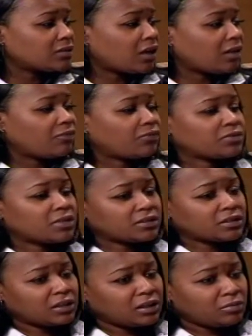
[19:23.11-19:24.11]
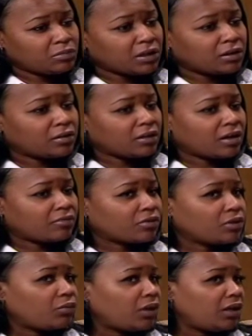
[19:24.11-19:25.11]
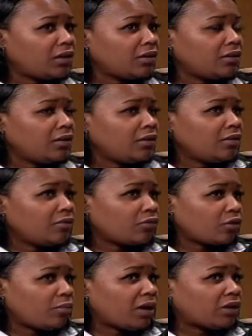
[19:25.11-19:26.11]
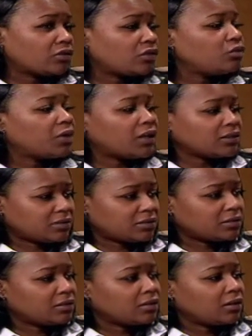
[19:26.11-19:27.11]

I've sent an email every week for about two months